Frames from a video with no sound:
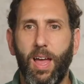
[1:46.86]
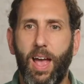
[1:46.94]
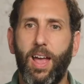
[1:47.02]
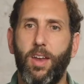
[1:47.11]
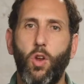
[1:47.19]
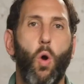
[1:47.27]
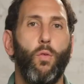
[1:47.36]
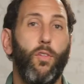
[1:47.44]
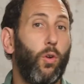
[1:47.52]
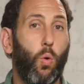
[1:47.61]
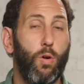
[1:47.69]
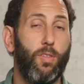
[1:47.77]
And over
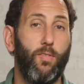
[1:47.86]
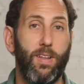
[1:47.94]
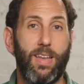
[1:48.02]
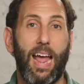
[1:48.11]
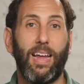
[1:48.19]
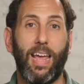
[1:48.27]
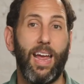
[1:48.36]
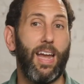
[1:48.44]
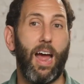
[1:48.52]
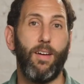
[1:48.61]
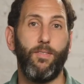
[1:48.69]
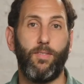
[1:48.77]
the course of a decade,
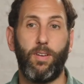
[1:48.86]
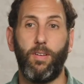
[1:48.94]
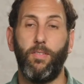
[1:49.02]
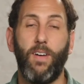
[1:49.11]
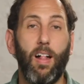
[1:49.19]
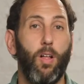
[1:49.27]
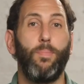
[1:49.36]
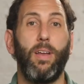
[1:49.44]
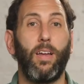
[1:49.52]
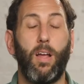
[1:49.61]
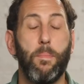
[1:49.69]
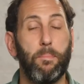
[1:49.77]
I've developed
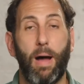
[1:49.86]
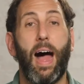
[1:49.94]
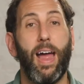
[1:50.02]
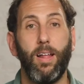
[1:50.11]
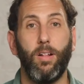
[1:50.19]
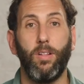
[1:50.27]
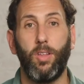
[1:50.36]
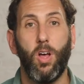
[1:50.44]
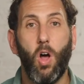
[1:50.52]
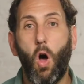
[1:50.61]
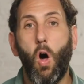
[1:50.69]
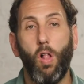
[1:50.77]
and compiled
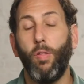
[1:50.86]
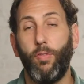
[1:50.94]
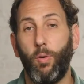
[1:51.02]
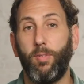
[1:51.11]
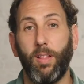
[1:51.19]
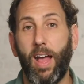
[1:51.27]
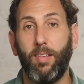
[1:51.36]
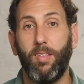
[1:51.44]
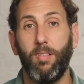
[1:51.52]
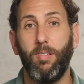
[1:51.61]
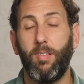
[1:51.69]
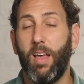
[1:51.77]
all of those
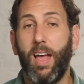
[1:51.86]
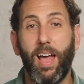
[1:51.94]
lessons,